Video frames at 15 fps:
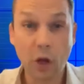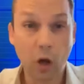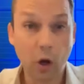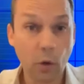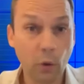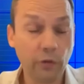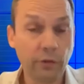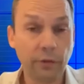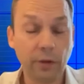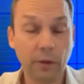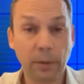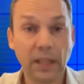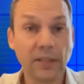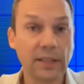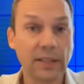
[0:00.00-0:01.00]
holds for
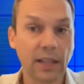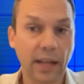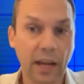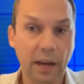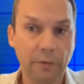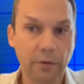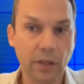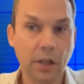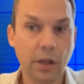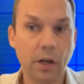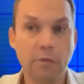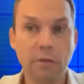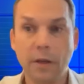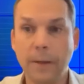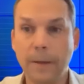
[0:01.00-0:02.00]
places like
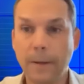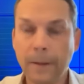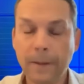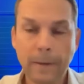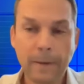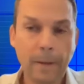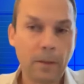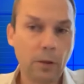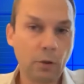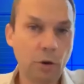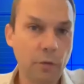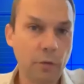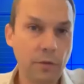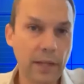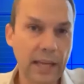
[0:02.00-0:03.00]
Africa and the
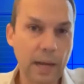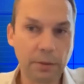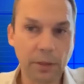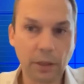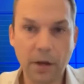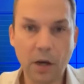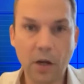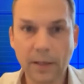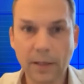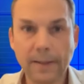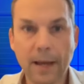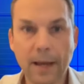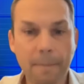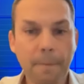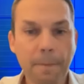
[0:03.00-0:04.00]
growth of the capital markets
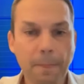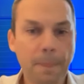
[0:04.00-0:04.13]
there?